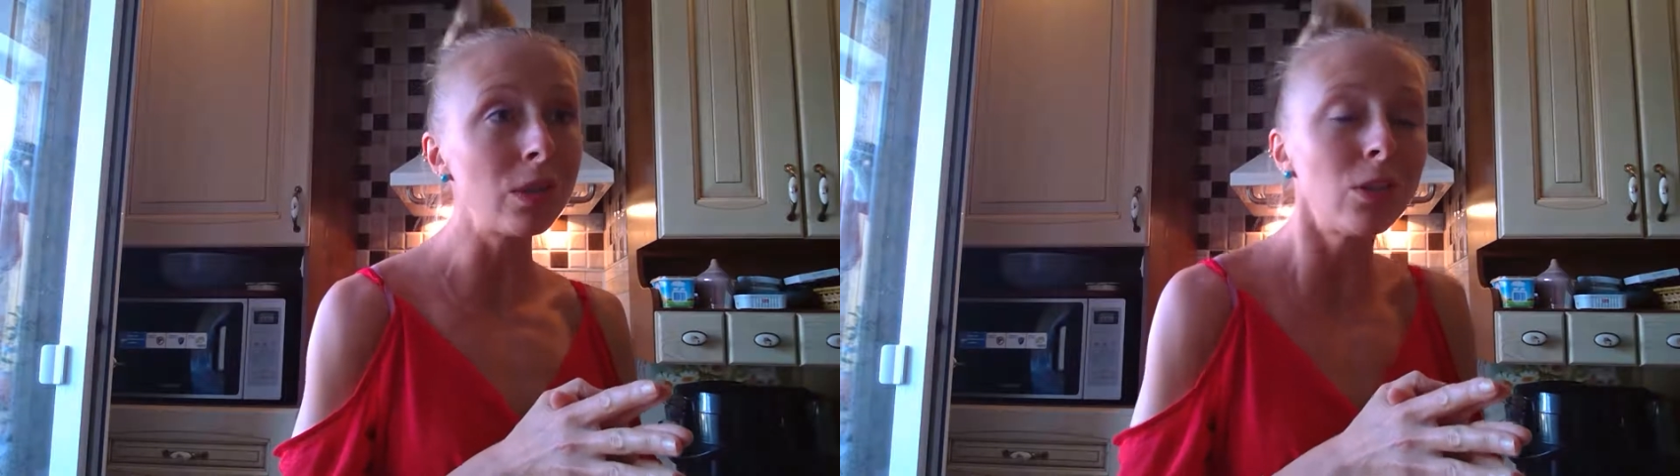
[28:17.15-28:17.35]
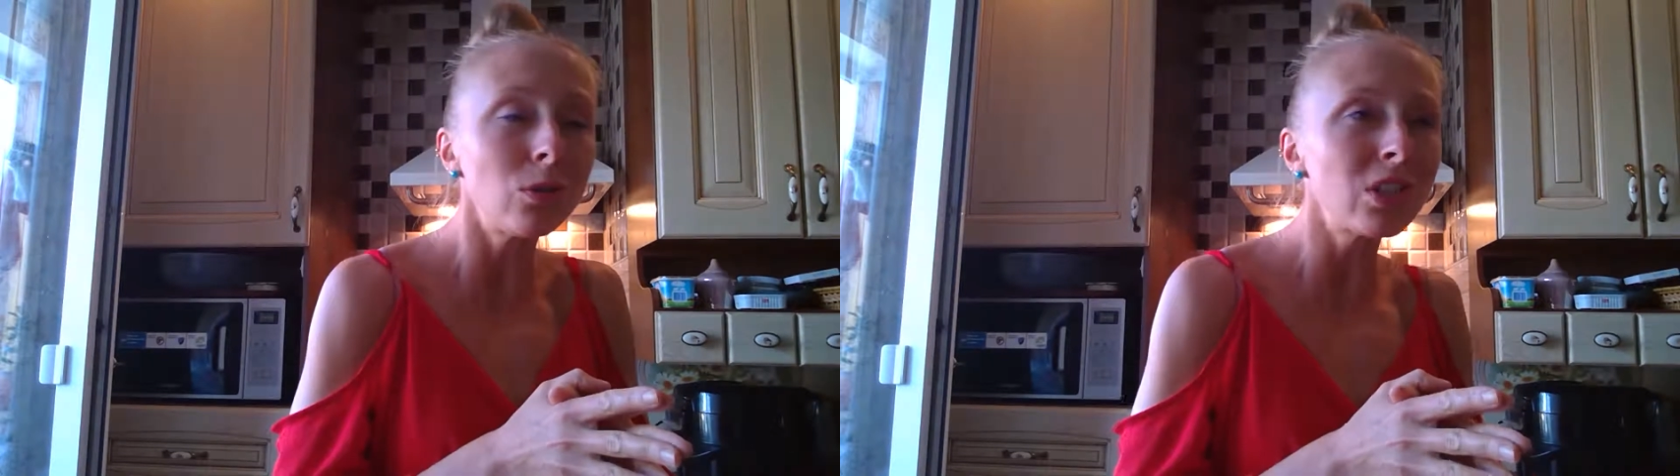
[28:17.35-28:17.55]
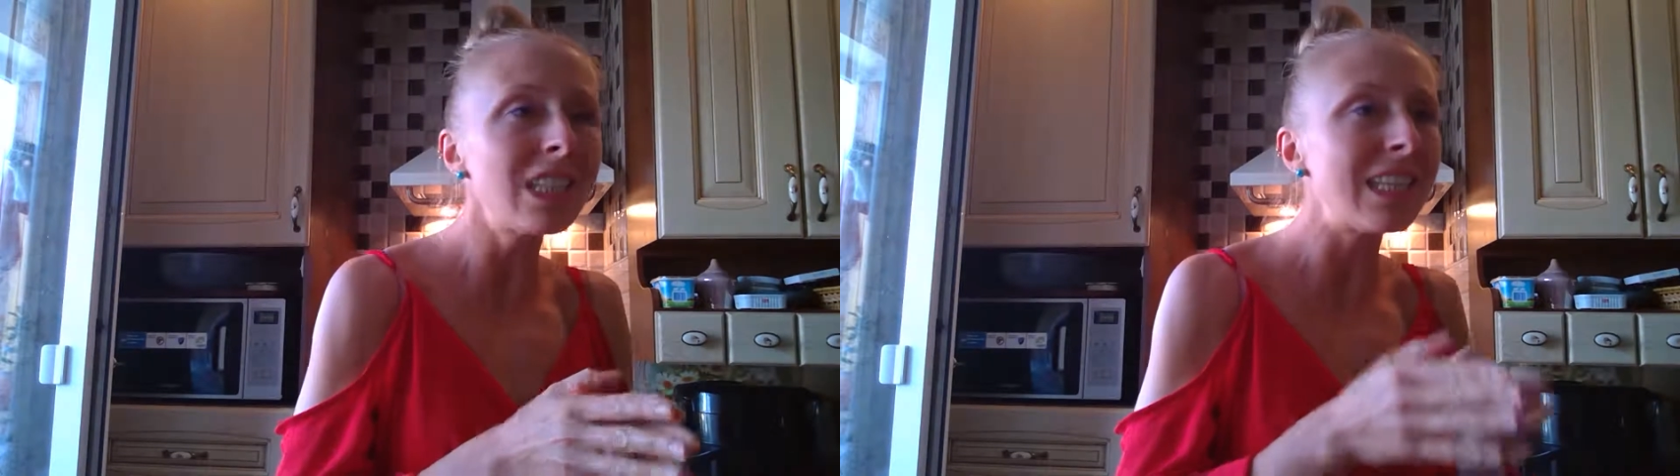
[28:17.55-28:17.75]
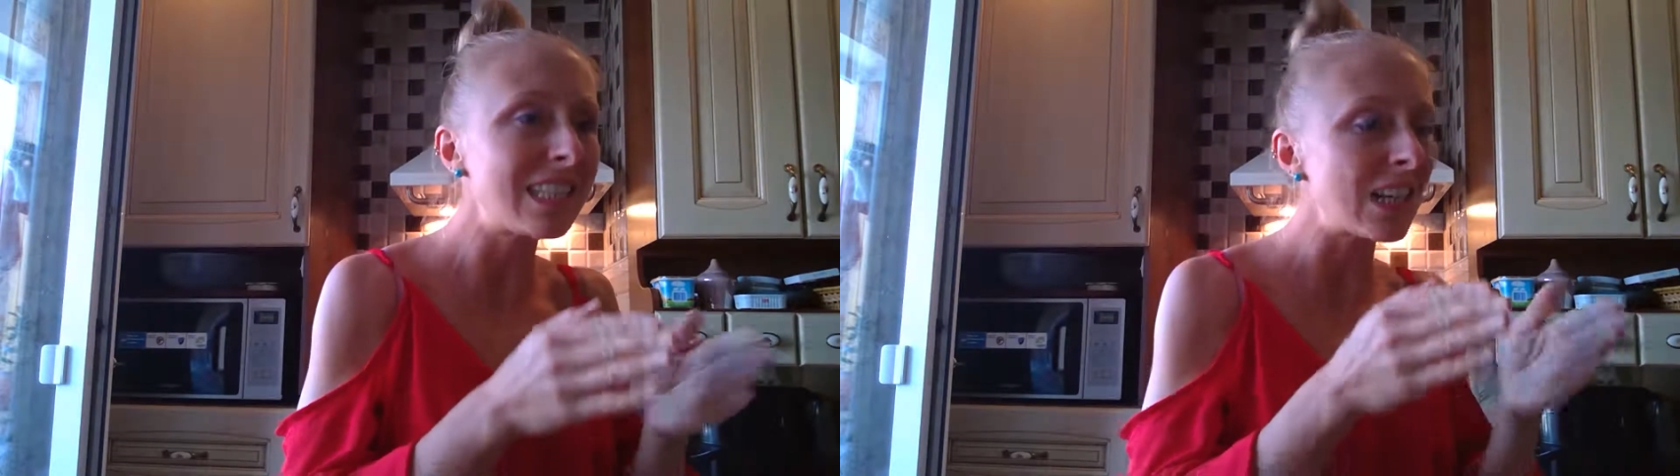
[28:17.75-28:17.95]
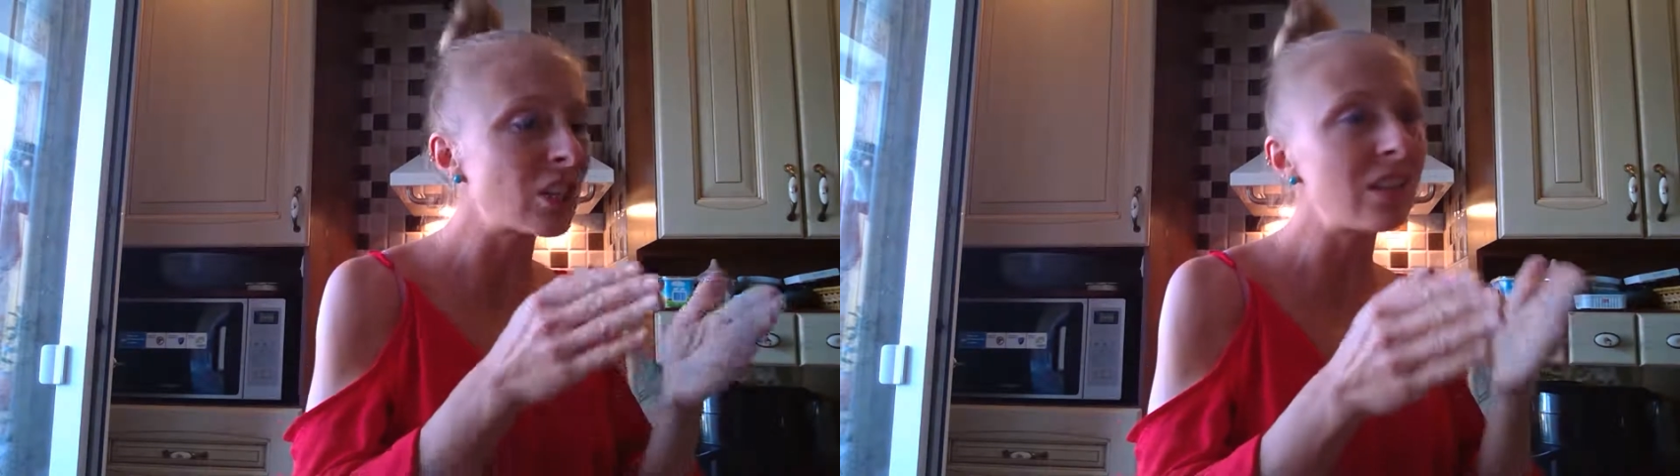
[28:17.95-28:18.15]
Usually it's
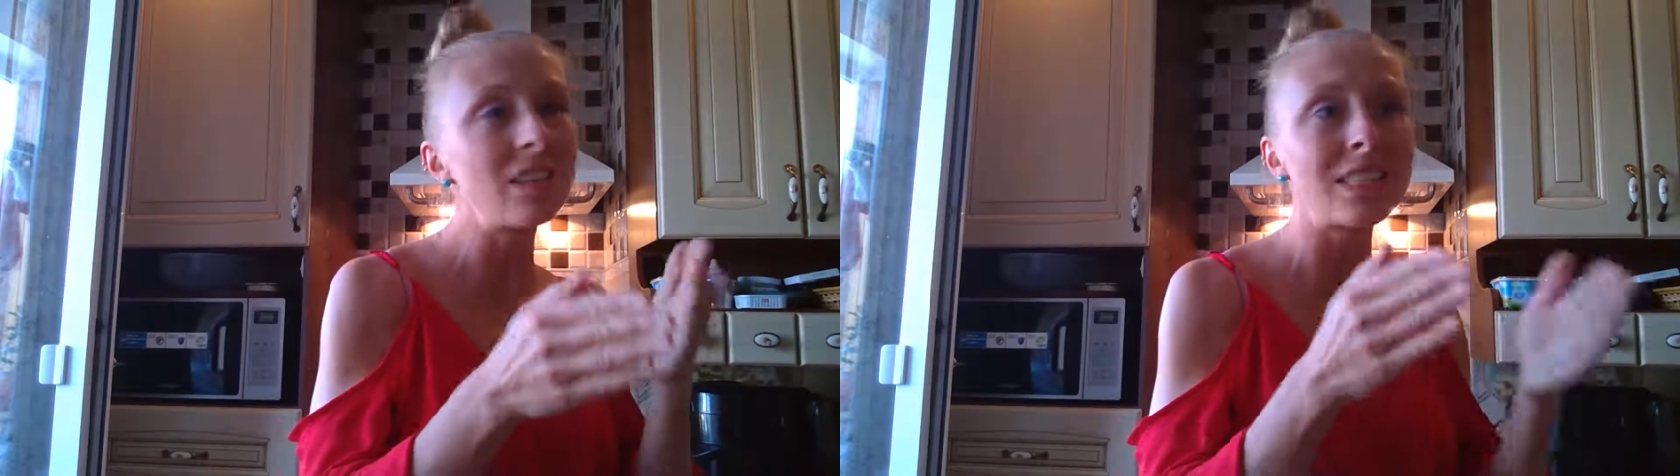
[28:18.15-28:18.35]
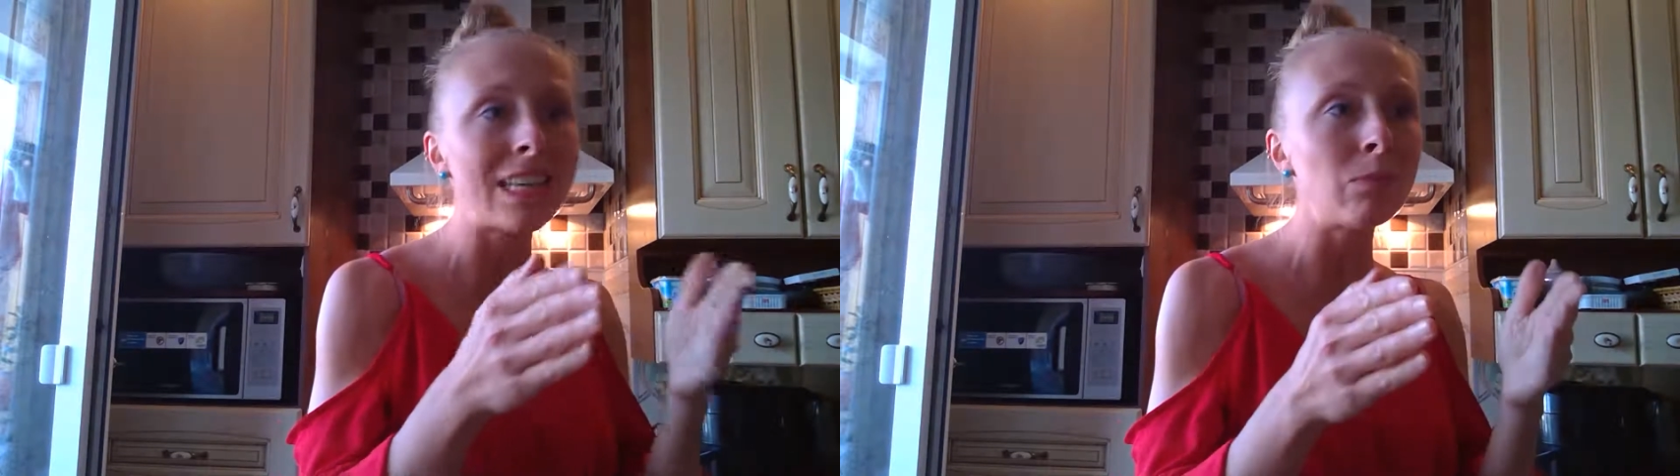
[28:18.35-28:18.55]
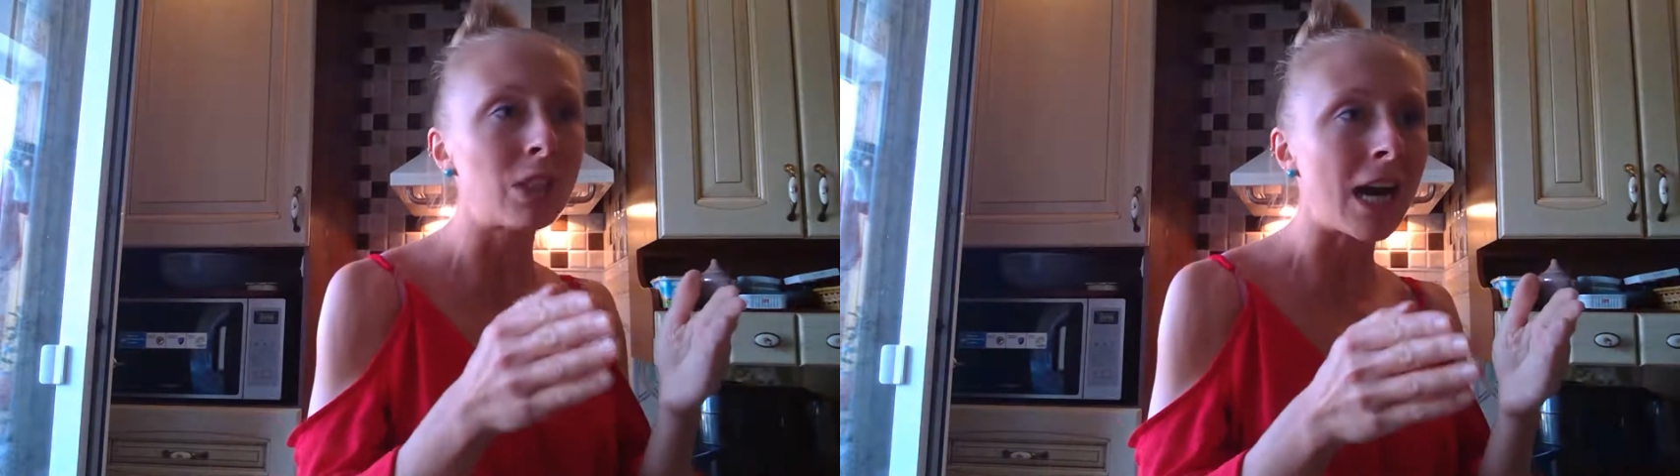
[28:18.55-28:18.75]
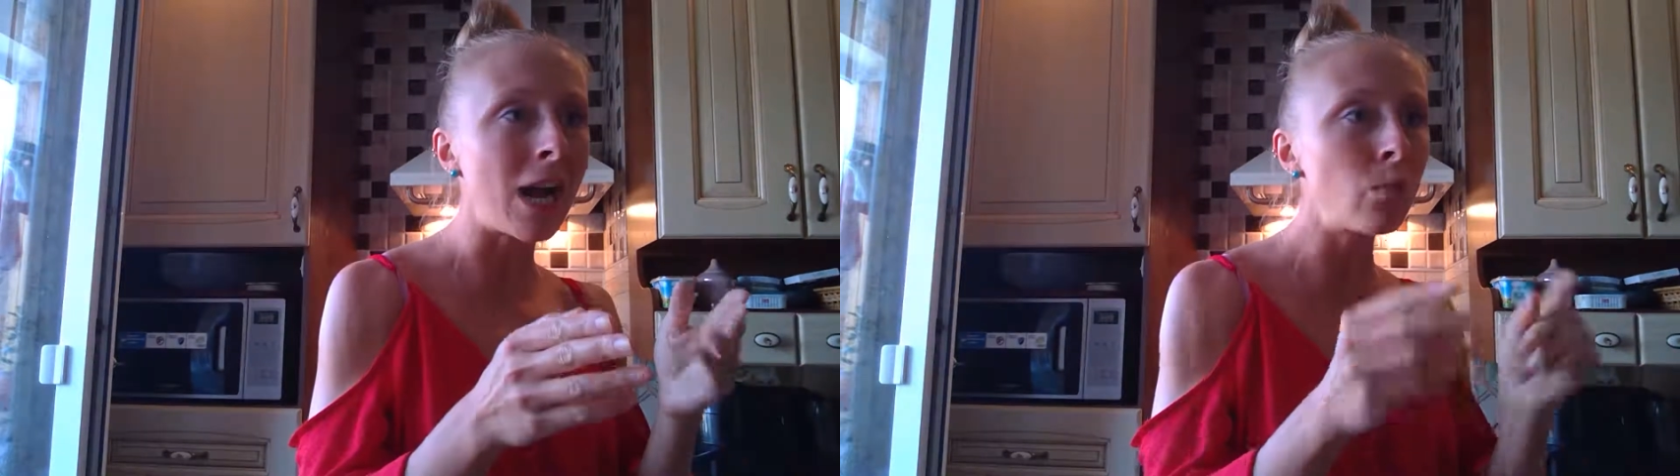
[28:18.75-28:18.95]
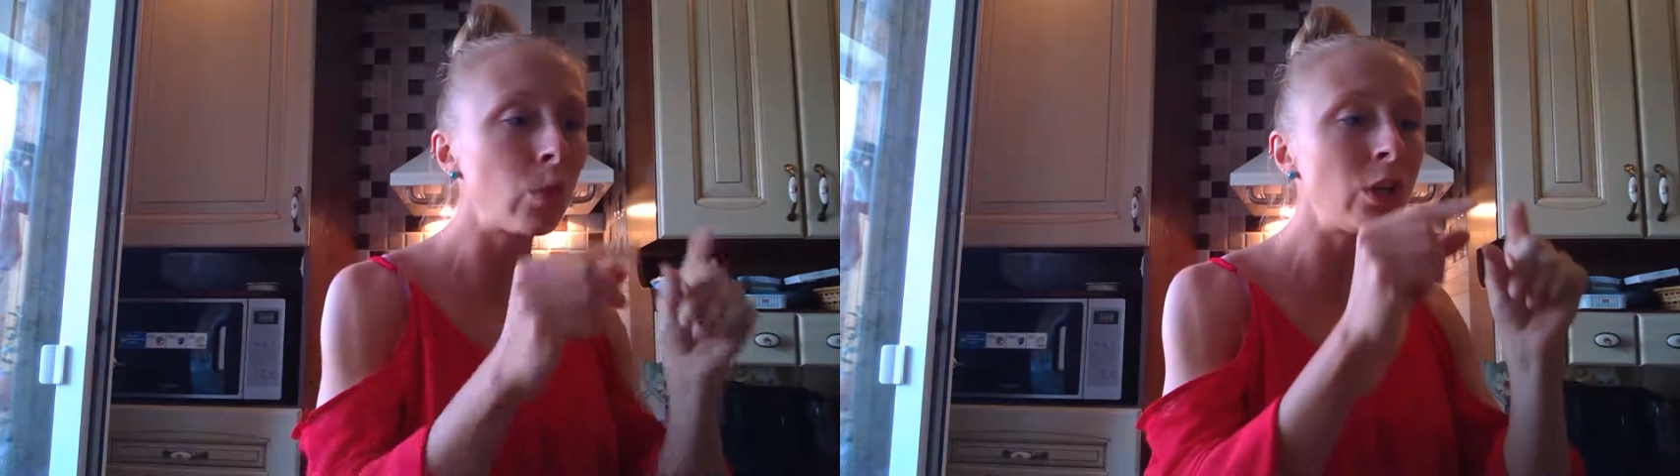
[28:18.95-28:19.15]
actually the same
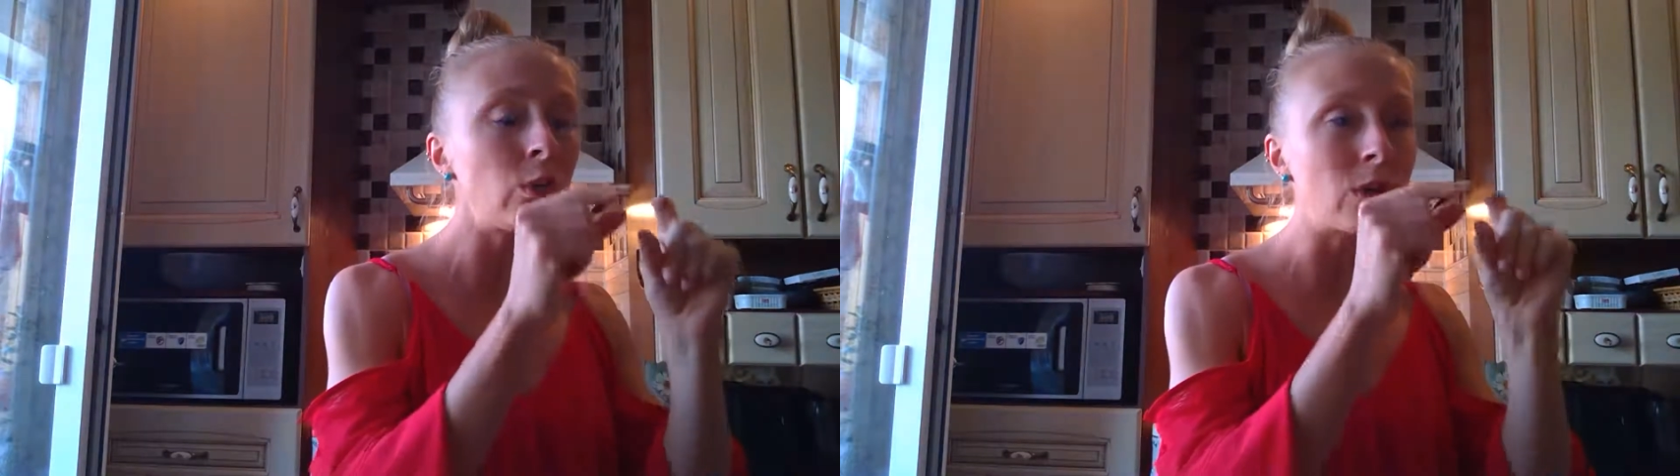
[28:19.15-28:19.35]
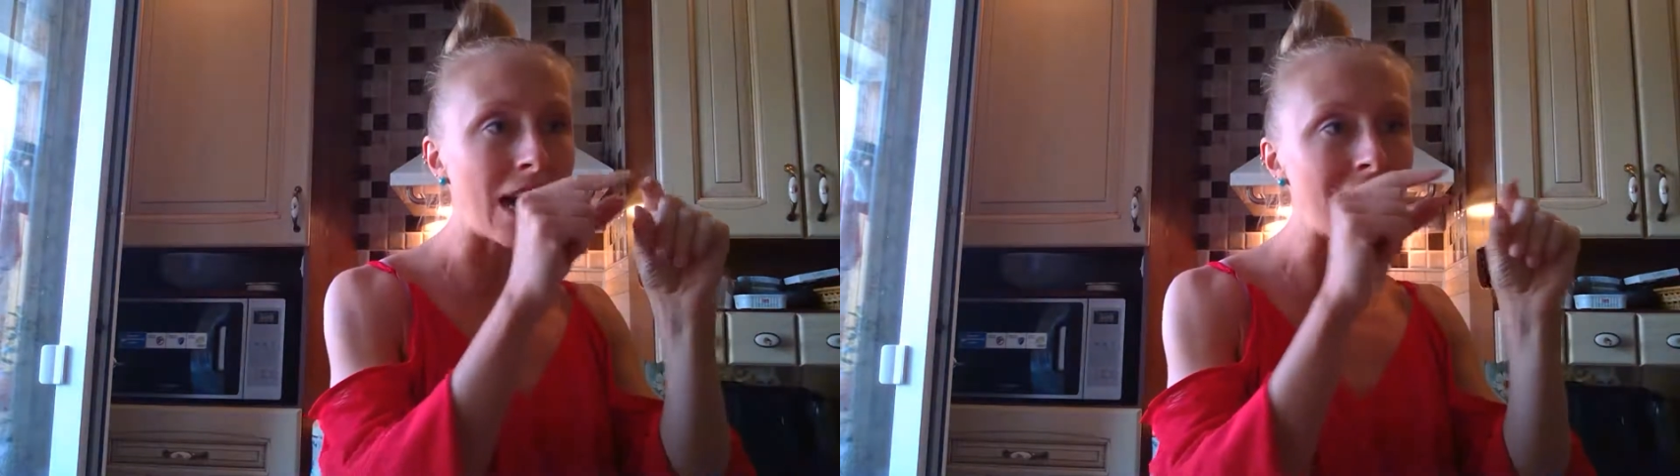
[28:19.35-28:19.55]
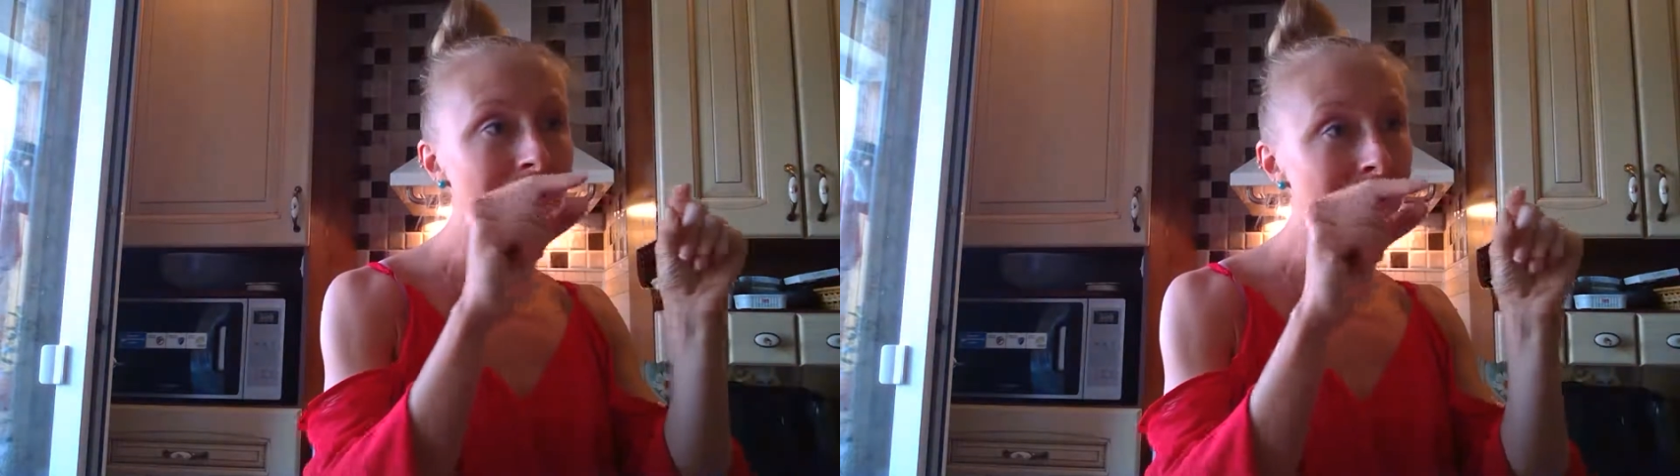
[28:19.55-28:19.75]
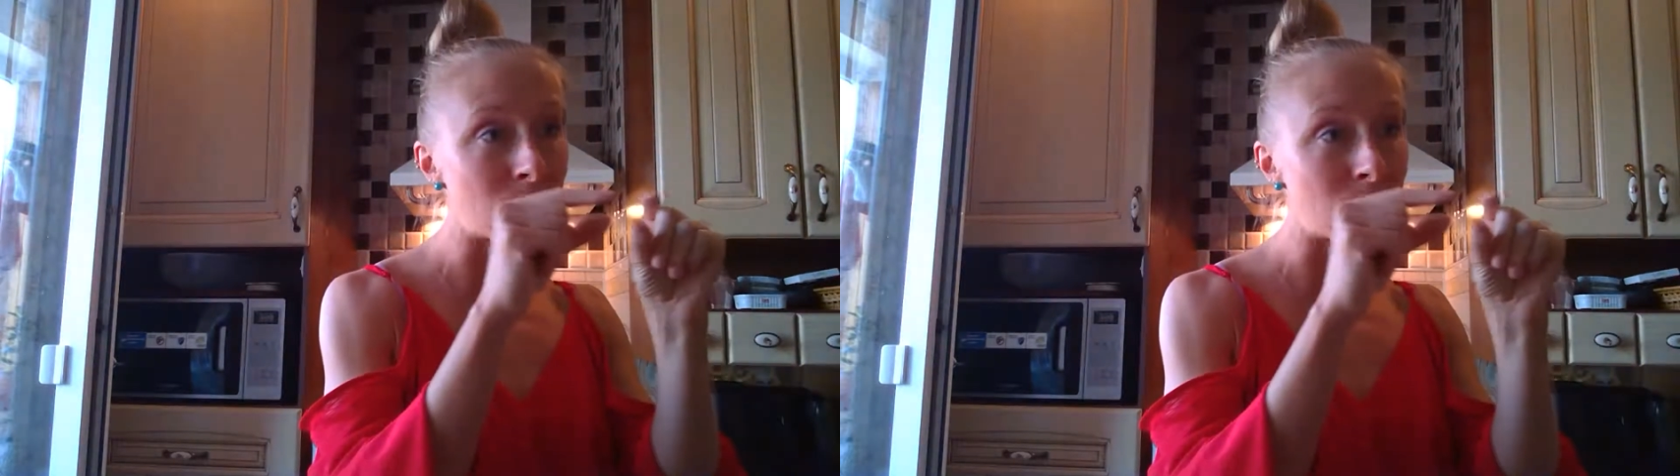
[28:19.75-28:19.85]
time when you cut it in